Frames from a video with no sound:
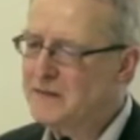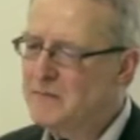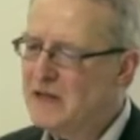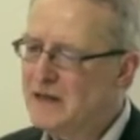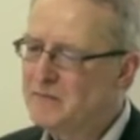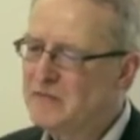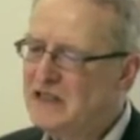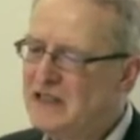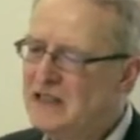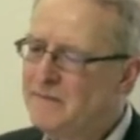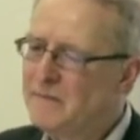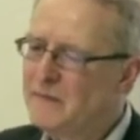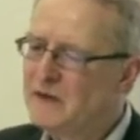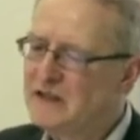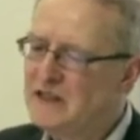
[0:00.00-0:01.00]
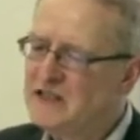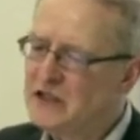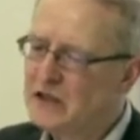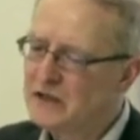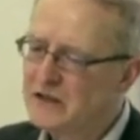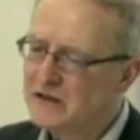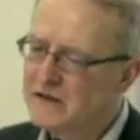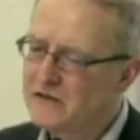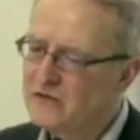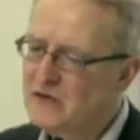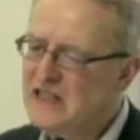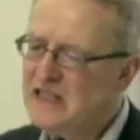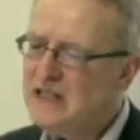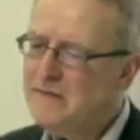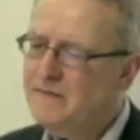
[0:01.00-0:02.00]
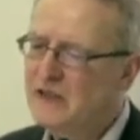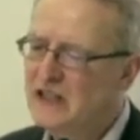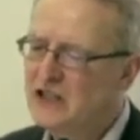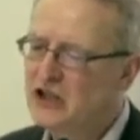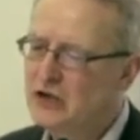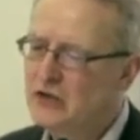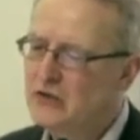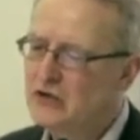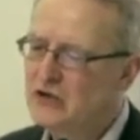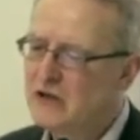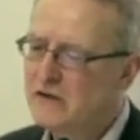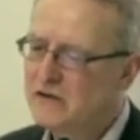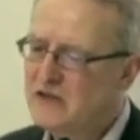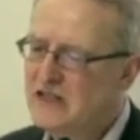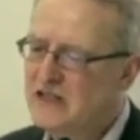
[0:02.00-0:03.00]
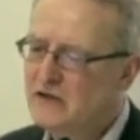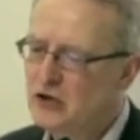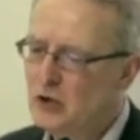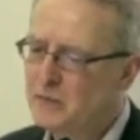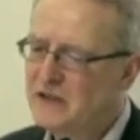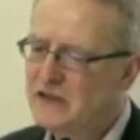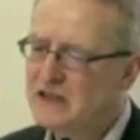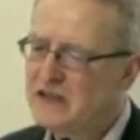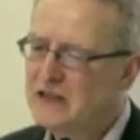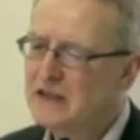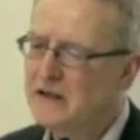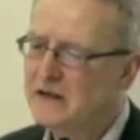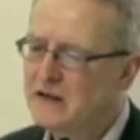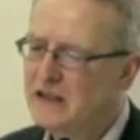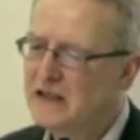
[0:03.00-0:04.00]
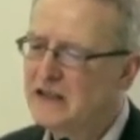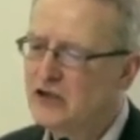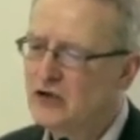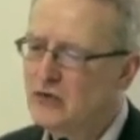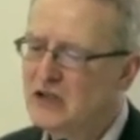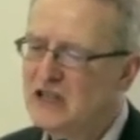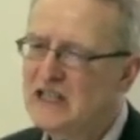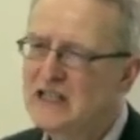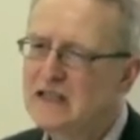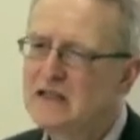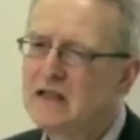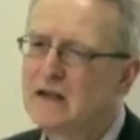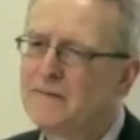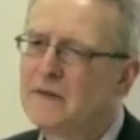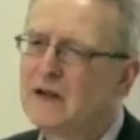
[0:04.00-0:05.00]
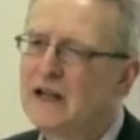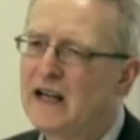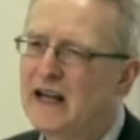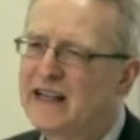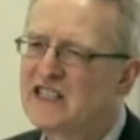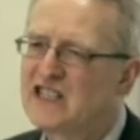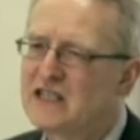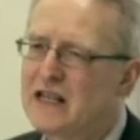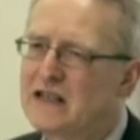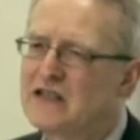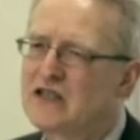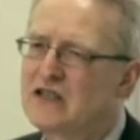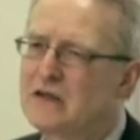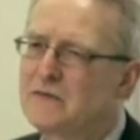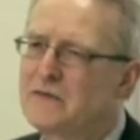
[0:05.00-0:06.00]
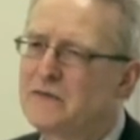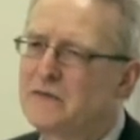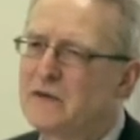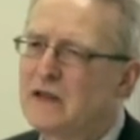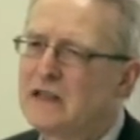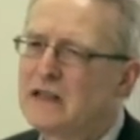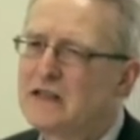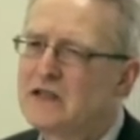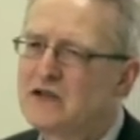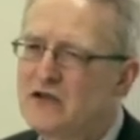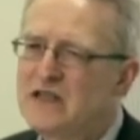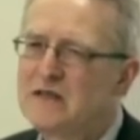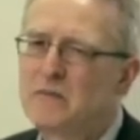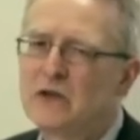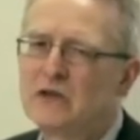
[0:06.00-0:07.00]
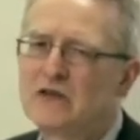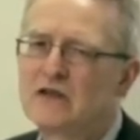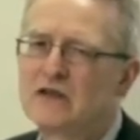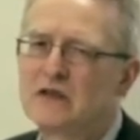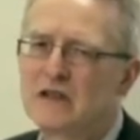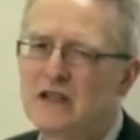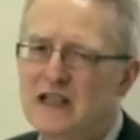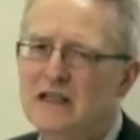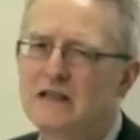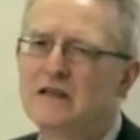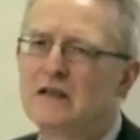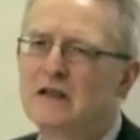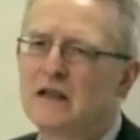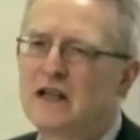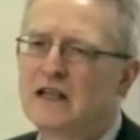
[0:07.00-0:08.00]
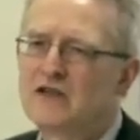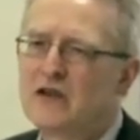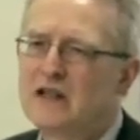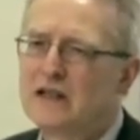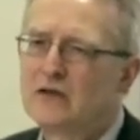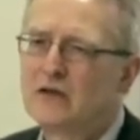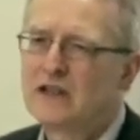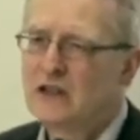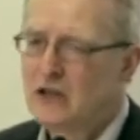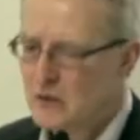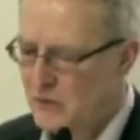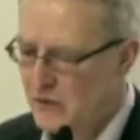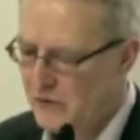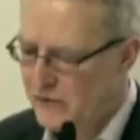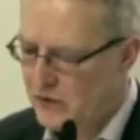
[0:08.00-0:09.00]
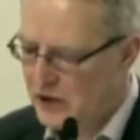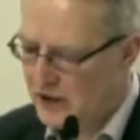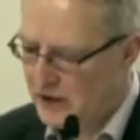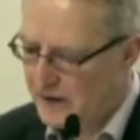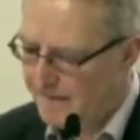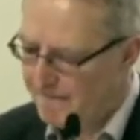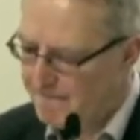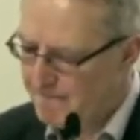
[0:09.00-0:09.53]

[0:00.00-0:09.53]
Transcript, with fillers: that may be, these are the three issues, the three topics that I think should need extensive uh, treatment in a training curriculum for kink.